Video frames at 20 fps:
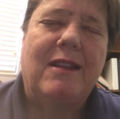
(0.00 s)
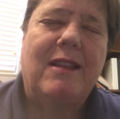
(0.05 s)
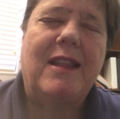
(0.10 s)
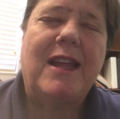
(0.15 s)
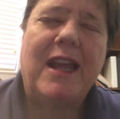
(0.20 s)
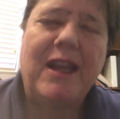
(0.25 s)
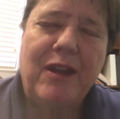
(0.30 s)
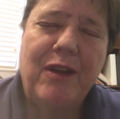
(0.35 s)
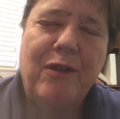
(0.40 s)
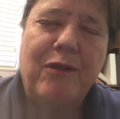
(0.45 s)

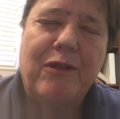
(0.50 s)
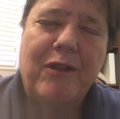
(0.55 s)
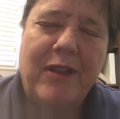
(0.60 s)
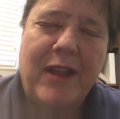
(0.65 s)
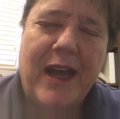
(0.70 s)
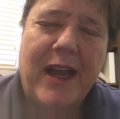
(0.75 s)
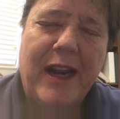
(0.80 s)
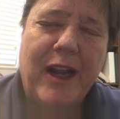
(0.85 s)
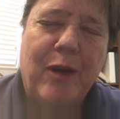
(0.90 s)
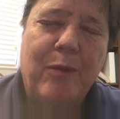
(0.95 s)
Thank You for
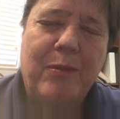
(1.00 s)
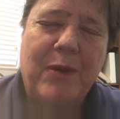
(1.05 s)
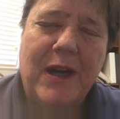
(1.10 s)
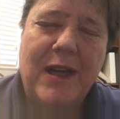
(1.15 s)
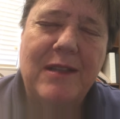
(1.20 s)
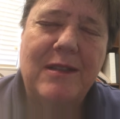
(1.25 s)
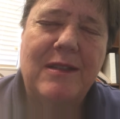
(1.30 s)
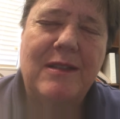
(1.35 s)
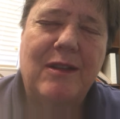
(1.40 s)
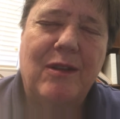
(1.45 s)
that. Help
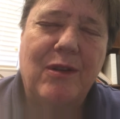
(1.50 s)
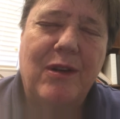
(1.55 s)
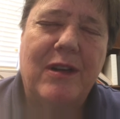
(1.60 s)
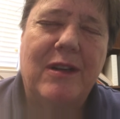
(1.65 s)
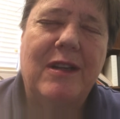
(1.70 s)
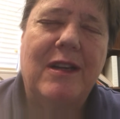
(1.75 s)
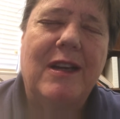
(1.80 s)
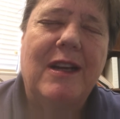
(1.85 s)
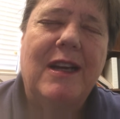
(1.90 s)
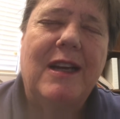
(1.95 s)
us, Lord,